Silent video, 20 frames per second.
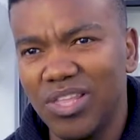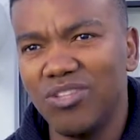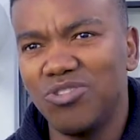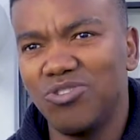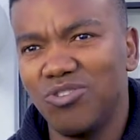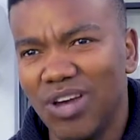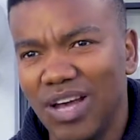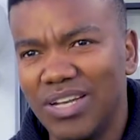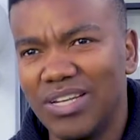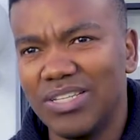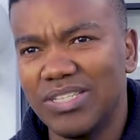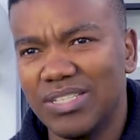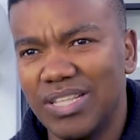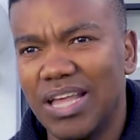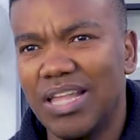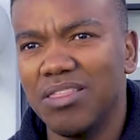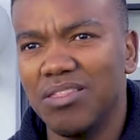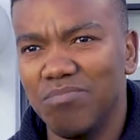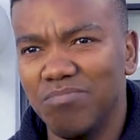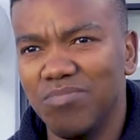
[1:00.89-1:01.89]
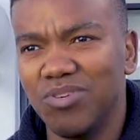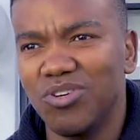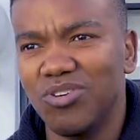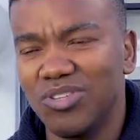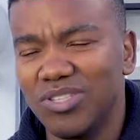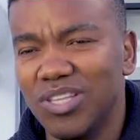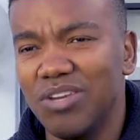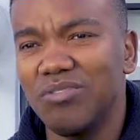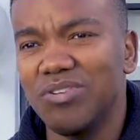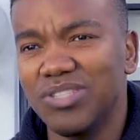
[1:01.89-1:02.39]
that you understand them,
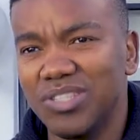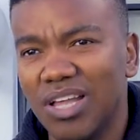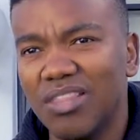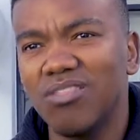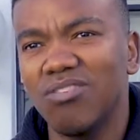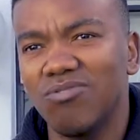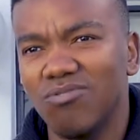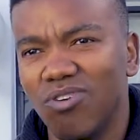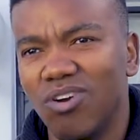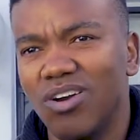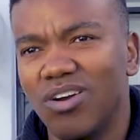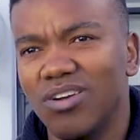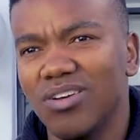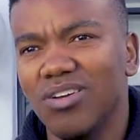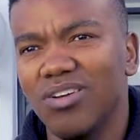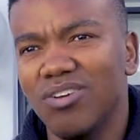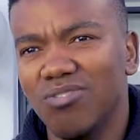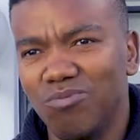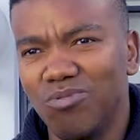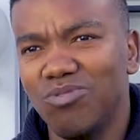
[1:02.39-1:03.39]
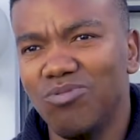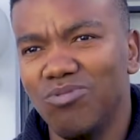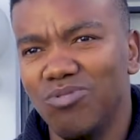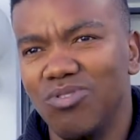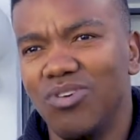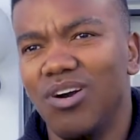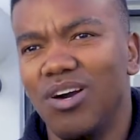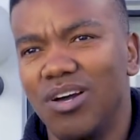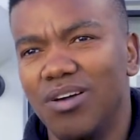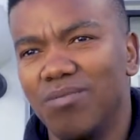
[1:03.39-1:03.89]
because there is nothing wrong with who
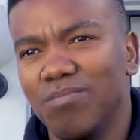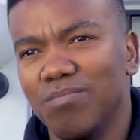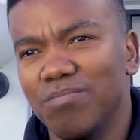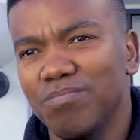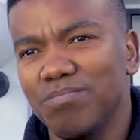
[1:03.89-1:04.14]
you are.